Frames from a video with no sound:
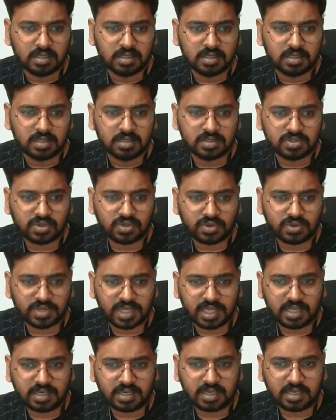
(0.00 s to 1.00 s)
So
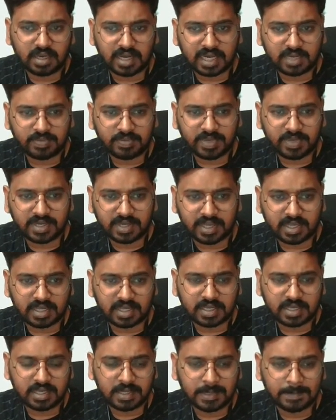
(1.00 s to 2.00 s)
here let me take
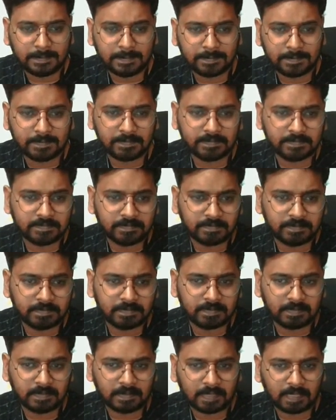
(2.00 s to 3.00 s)

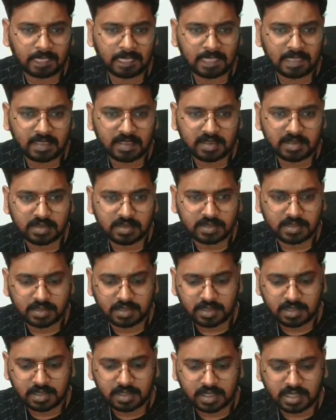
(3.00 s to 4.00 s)

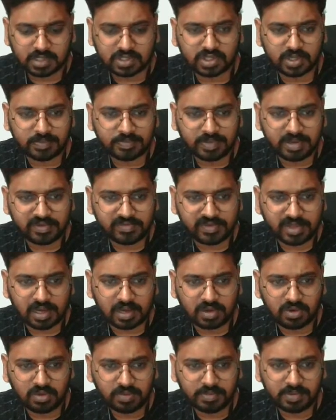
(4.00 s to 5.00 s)
a simple for
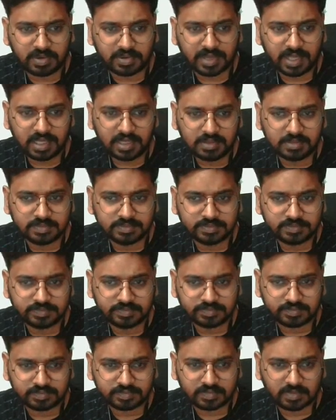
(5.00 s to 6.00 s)
loop. Okay,
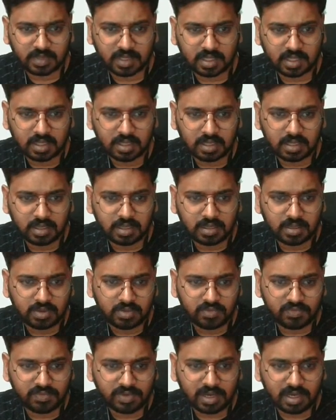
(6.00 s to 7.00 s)

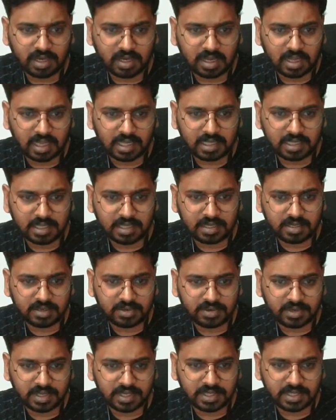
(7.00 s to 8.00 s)
for I in
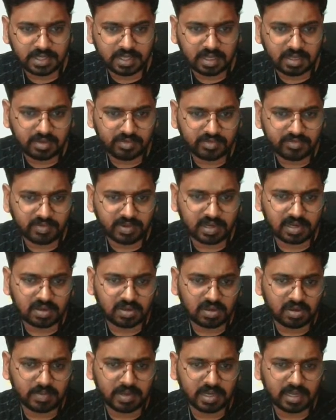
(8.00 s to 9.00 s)
range of 1
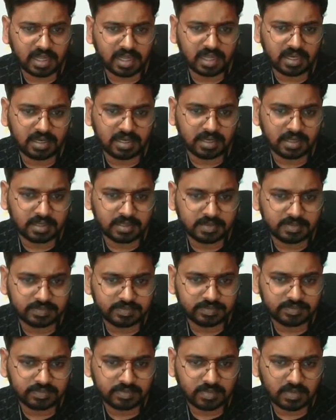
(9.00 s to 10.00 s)
comma 10.
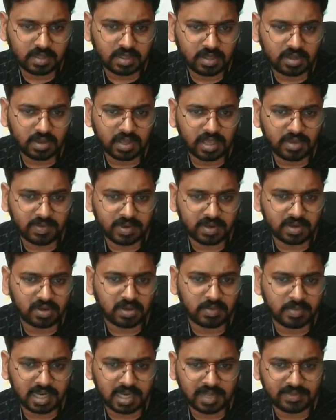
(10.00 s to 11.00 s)
Okay, 1
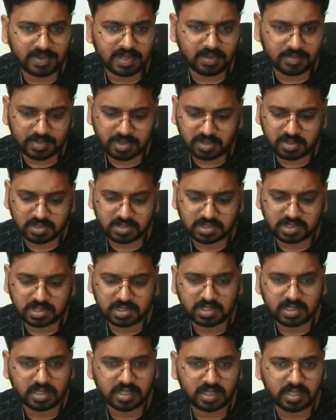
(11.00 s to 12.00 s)
comma 11, because
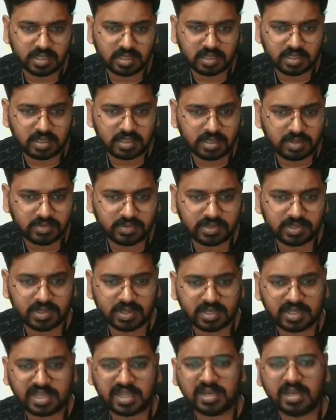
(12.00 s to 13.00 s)

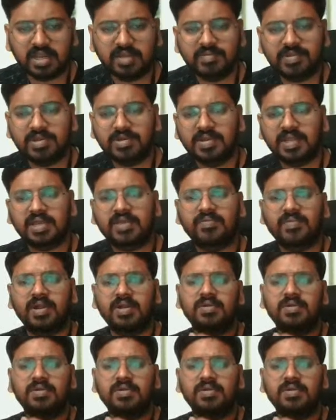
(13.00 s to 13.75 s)
generally when you take 1